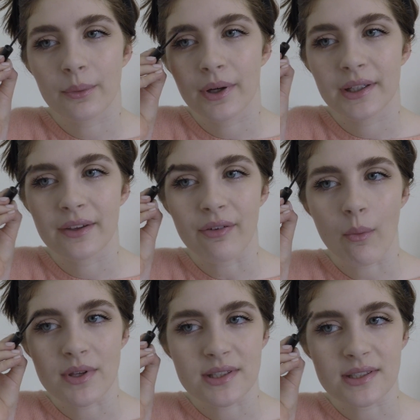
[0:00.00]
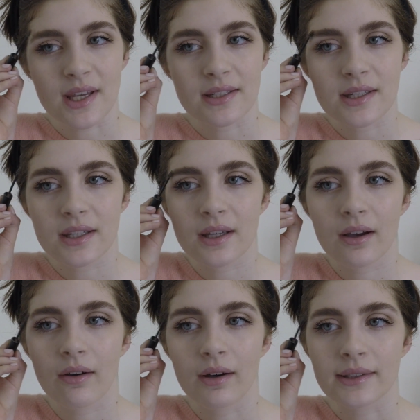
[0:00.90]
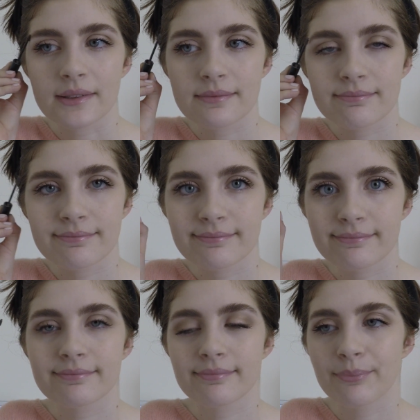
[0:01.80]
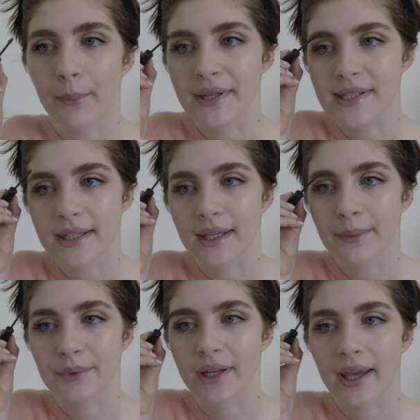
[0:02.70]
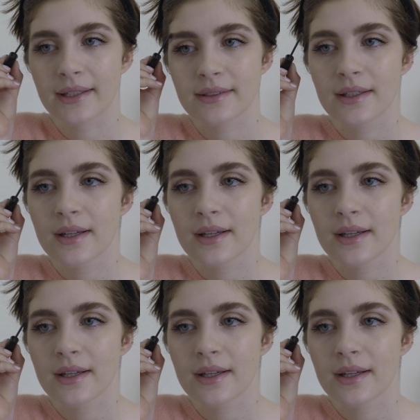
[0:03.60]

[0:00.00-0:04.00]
one, if I was intending on maintaining a brunette